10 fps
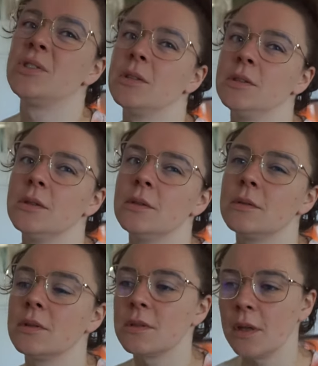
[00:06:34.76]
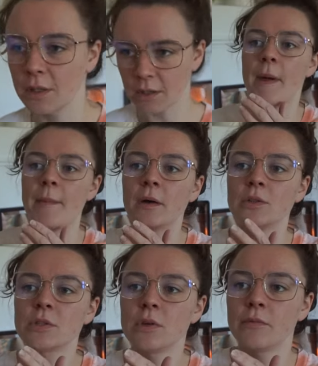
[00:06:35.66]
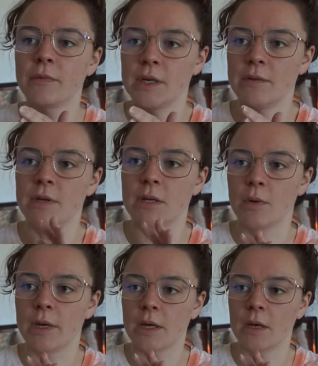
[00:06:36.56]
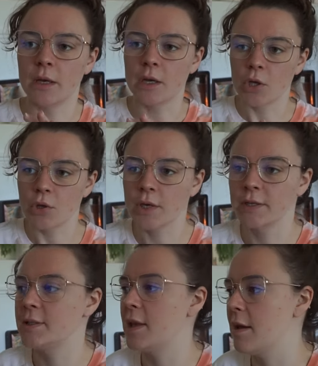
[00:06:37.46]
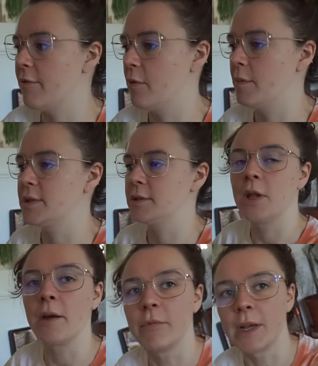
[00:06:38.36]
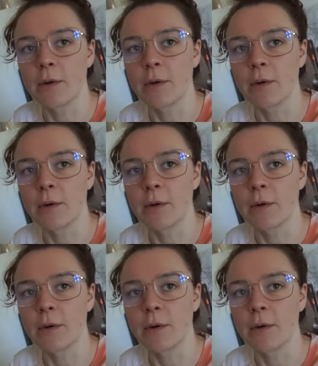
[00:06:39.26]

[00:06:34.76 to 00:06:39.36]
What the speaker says: show you, because like maybe I'll just do a really, really quick, like you can see it from us like really